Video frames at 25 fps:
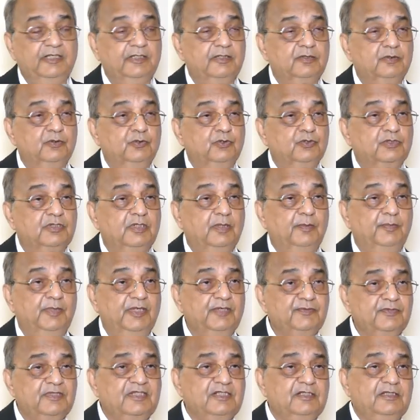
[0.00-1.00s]
it goes
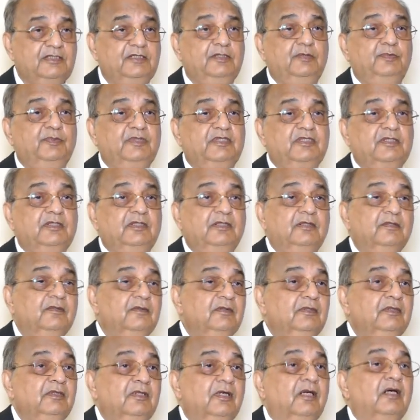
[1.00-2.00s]
above 60%
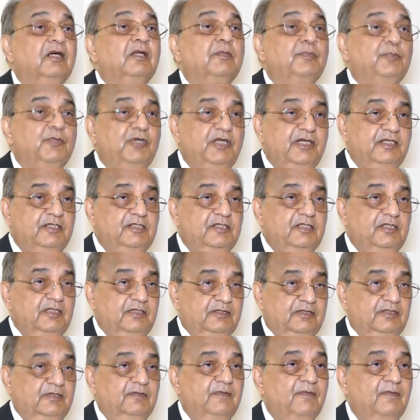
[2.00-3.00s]
or 0.6,